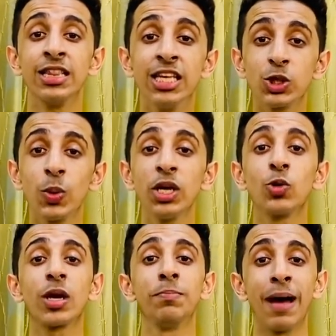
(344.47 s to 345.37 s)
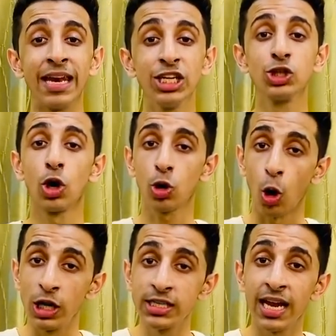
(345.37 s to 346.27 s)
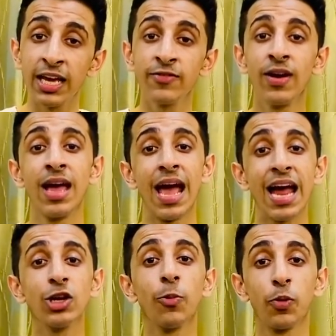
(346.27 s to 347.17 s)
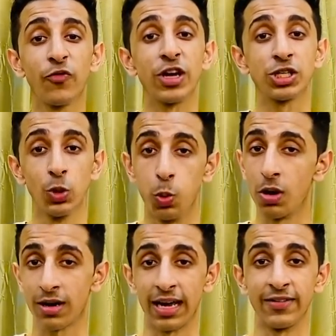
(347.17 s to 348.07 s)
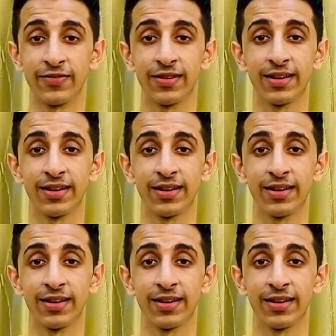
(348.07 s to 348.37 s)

This way you can manage your college life and your professional work life.